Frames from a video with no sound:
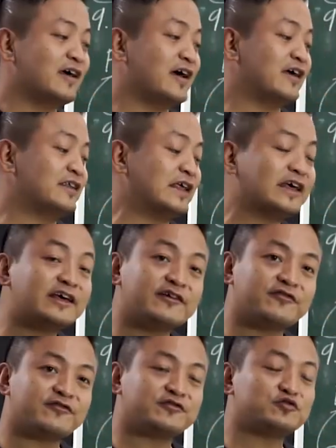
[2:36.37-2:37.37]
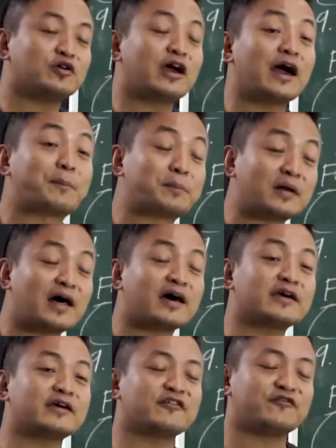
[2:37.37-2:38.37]
And if you
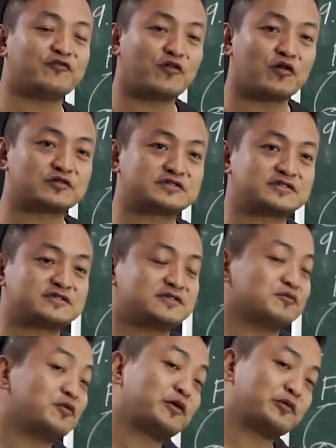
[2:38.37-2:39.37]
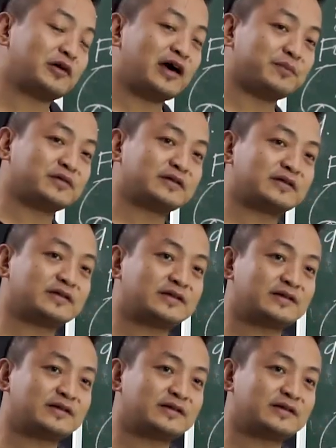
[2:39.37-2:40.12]
apply a force, what will happen?